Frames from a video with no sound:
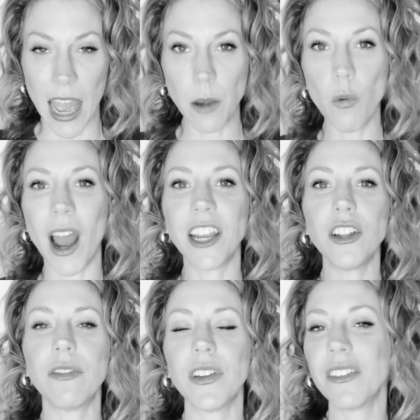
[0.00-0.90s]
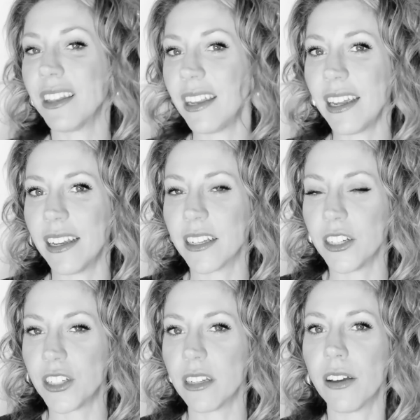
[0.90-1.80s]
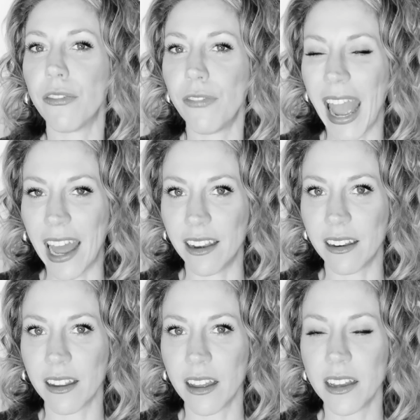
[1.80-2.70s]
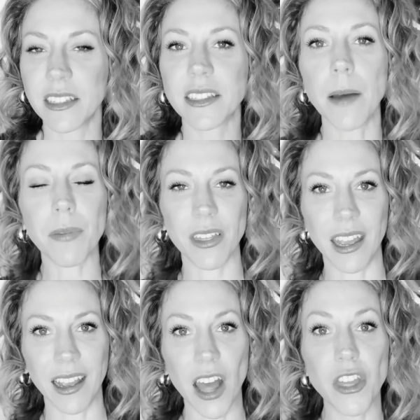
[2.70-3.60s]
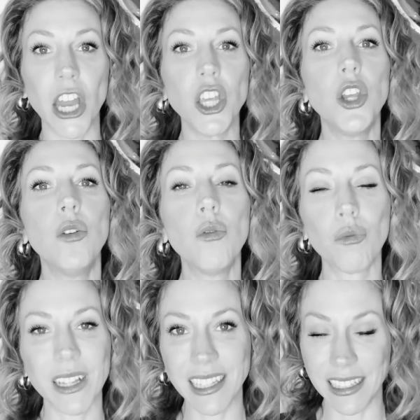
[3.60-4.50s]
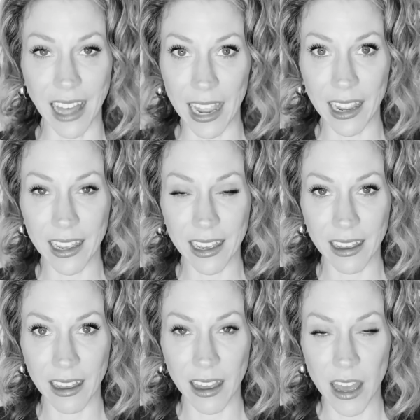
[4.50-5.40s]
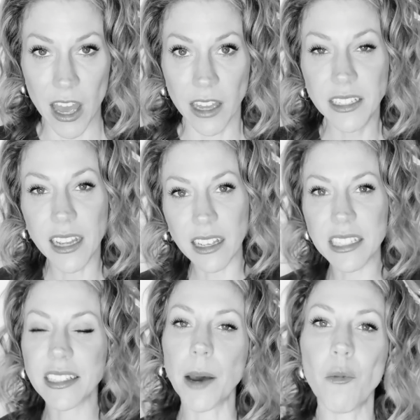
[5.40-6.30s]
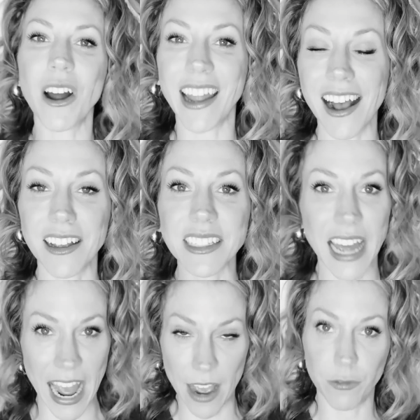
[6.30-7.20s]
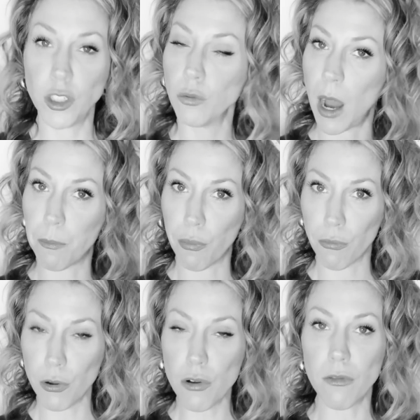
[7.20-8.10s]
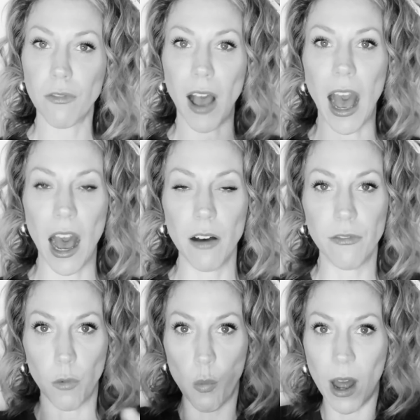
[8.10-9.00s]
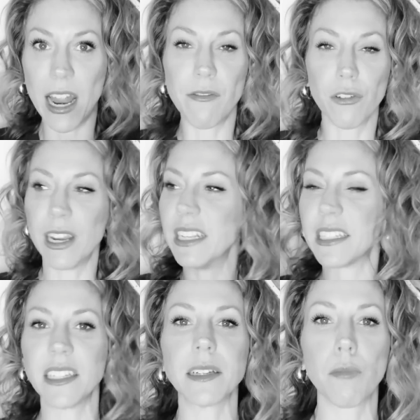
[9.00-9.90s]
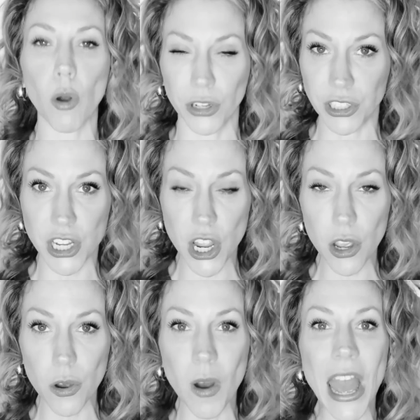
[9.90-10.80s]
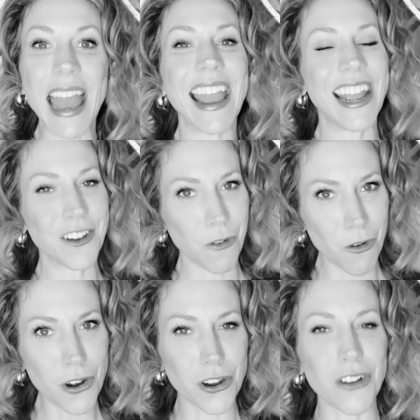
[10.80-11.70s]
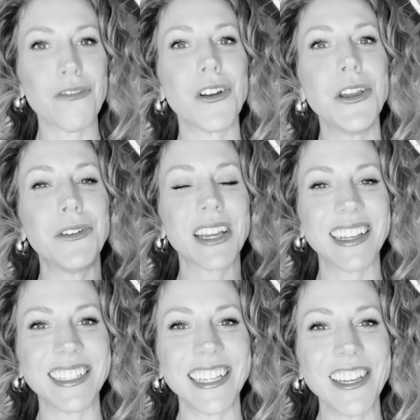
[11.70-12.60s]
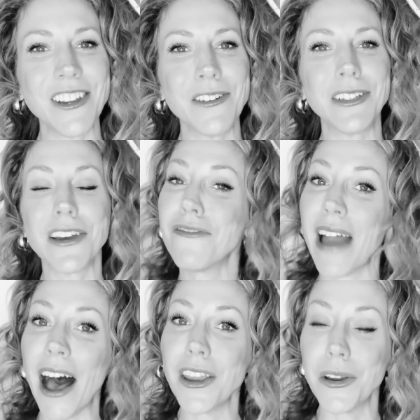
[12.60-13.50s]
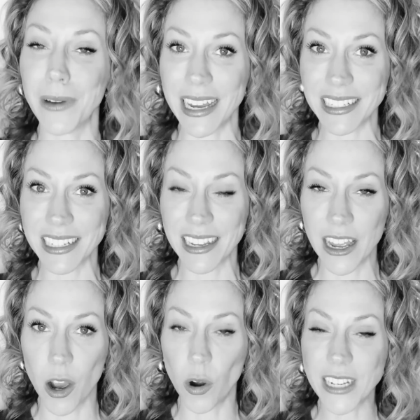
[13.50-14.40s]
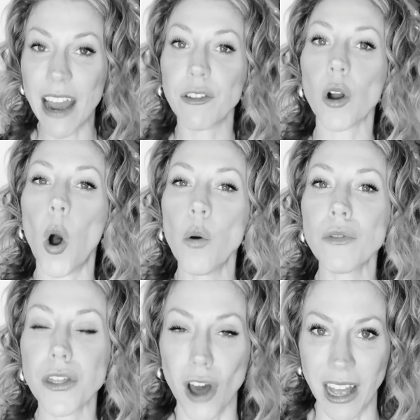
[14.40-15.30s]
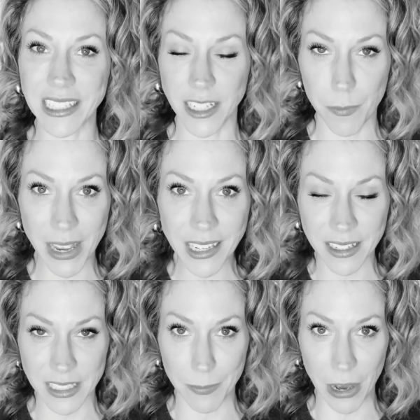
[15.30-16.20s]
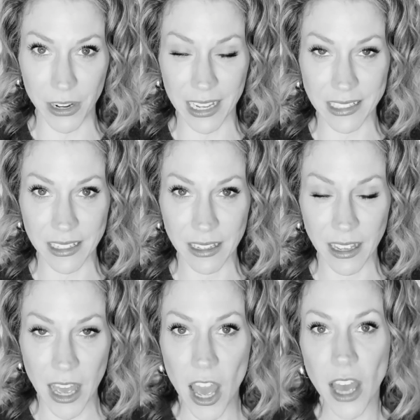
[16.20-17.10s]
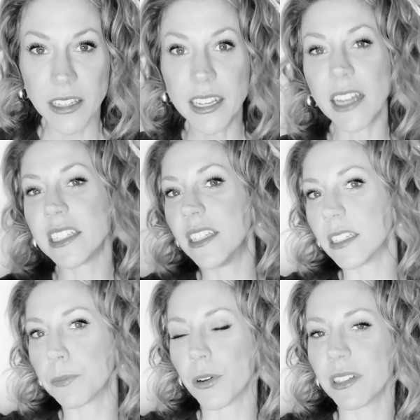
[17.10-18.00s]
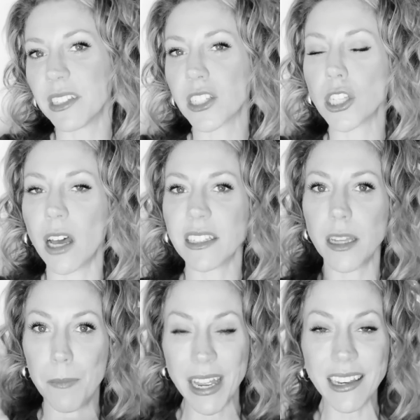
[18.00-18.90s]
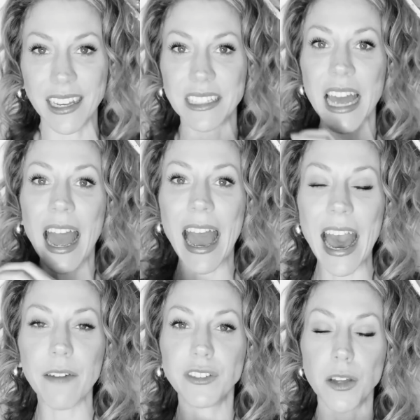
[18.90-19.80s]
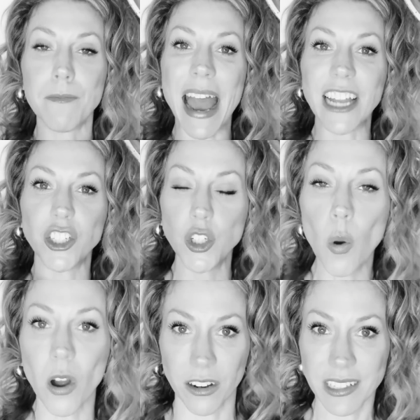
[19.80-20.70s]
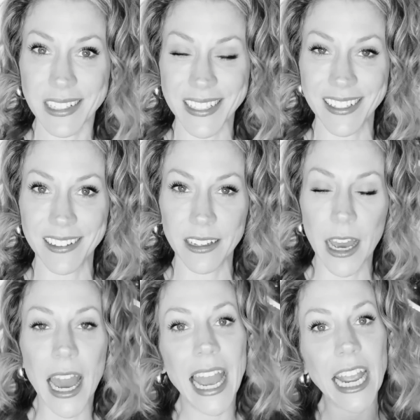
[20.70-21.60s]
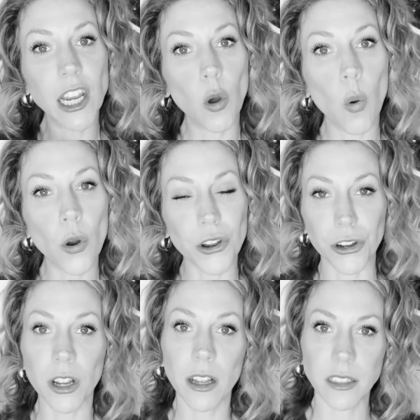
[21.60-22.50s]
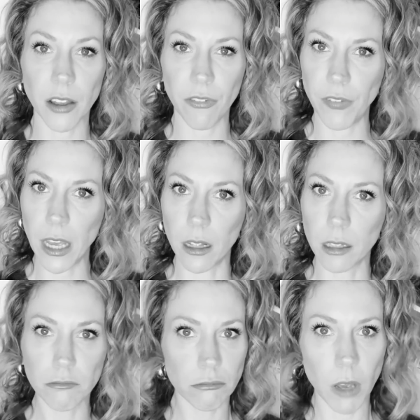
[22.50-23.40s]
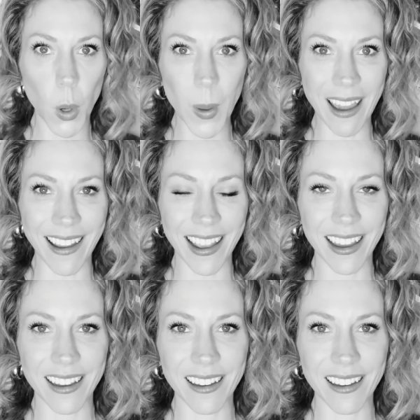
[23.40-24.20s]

And why do you feel the need to defend something that you really like? Does someone else have to approve of whatever it is that's important to you in order for you to continue to value it or to have your own thoughts and opinions about it? Does this person's thoughts and opinions have to match yours in order to feel okay?